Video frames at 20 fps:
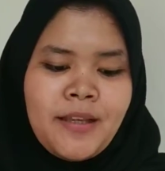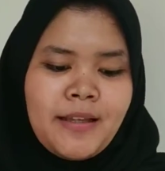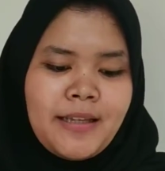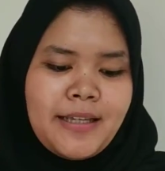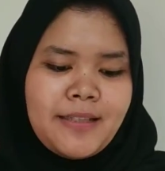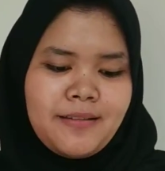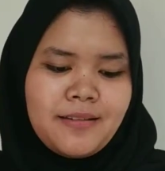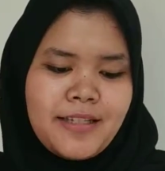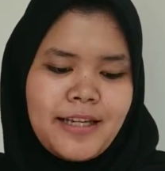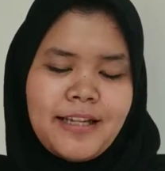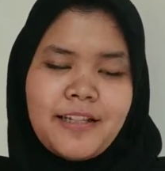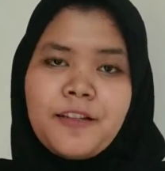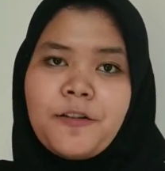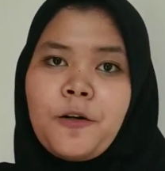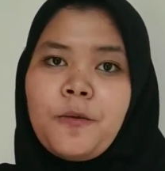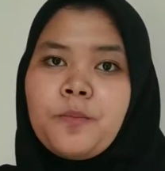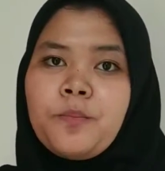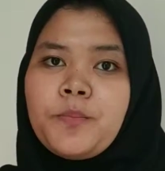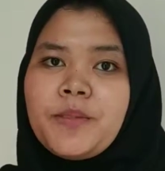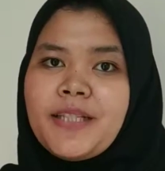it can
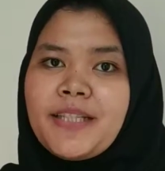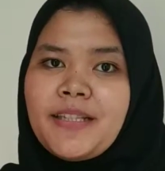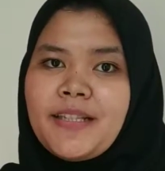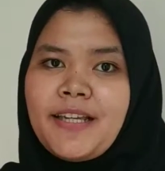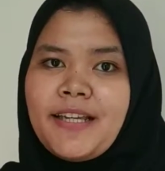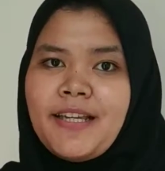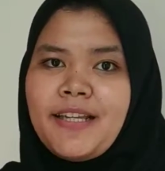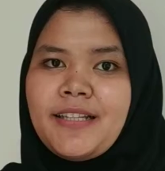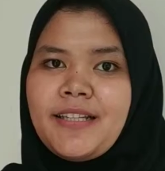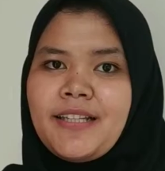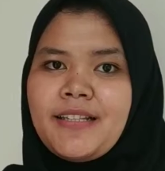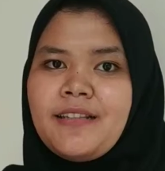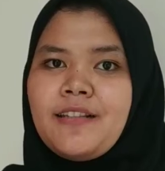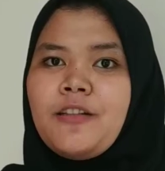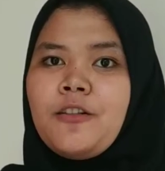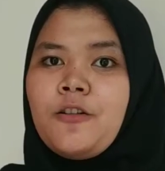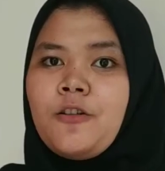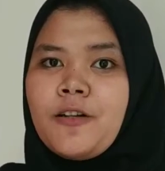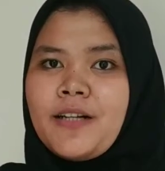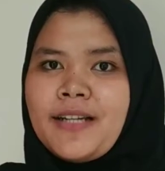complicate
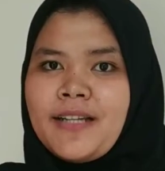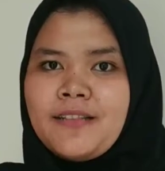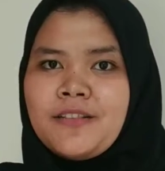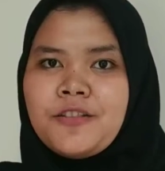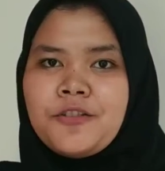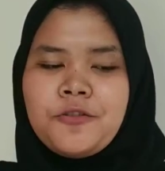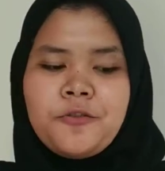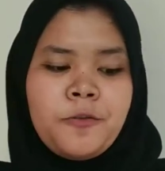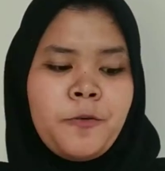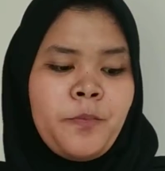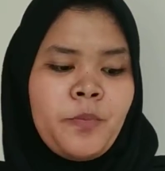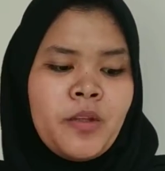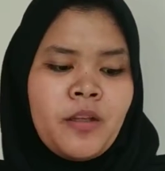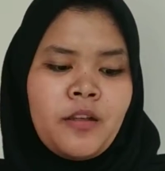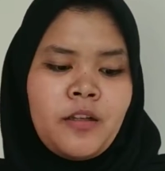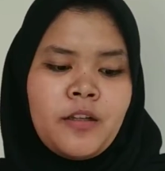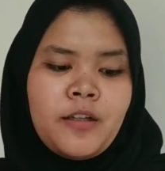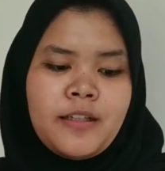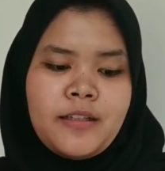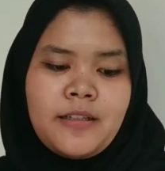Logan
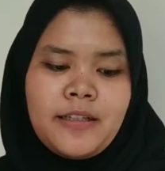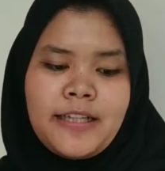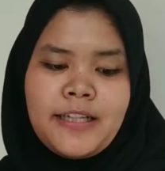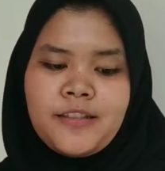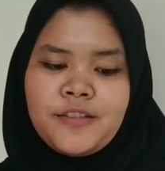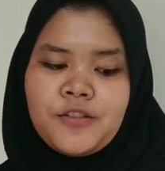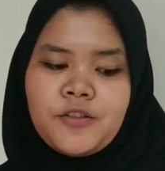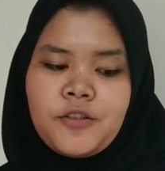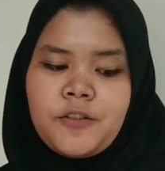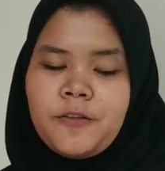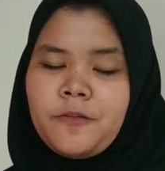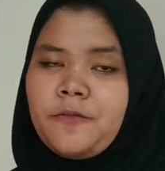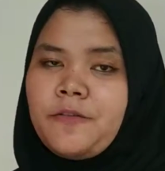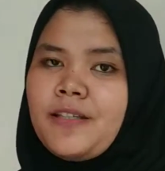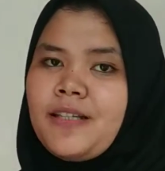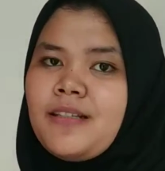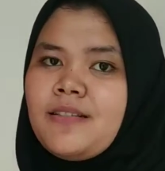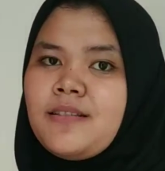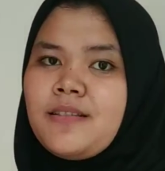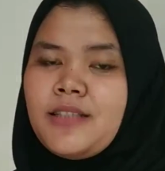in
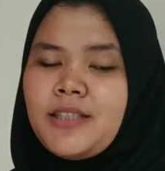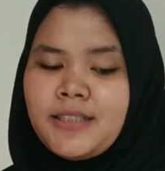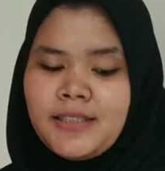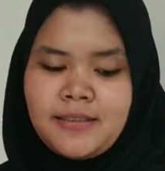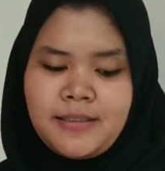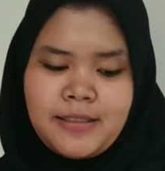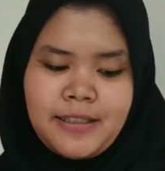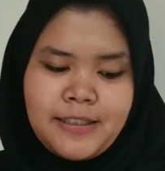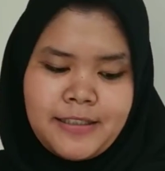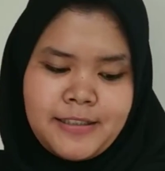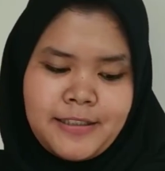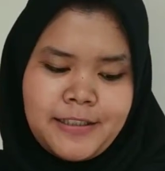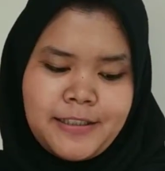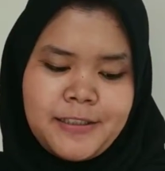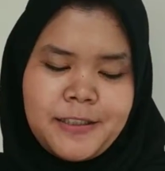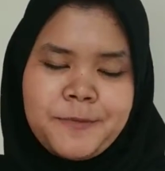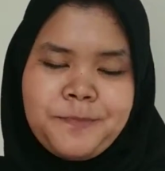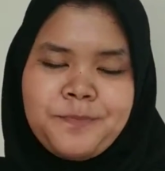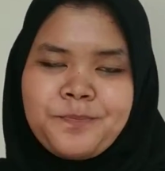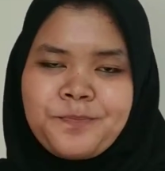solving these
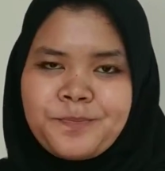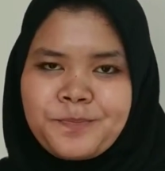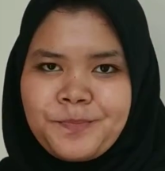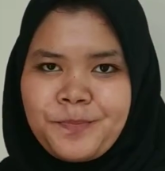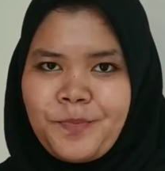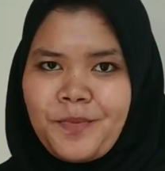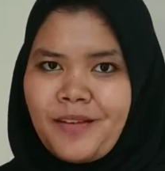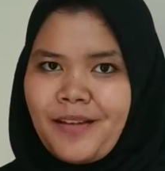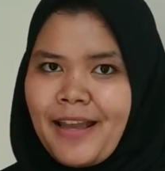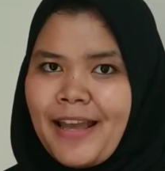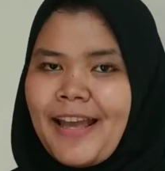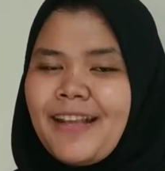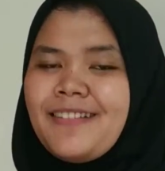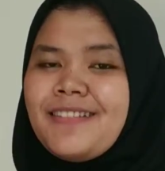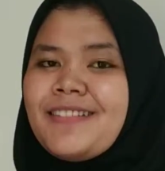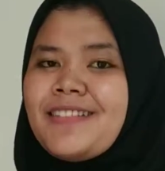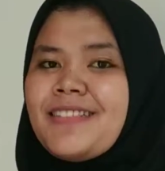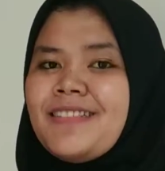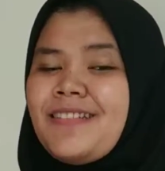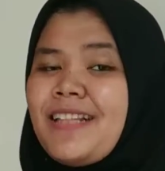cases.
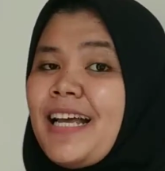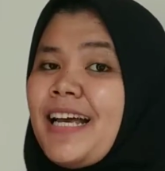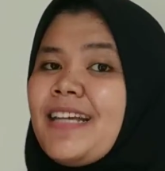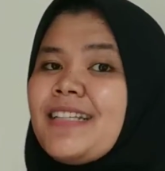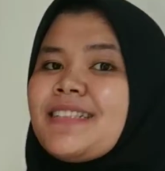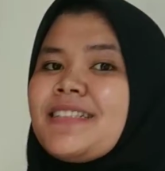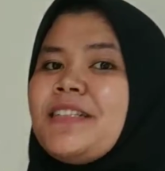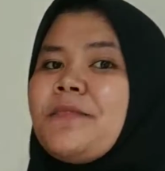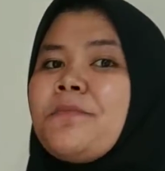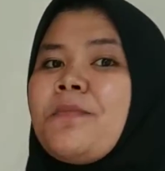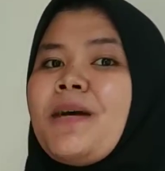And the last, in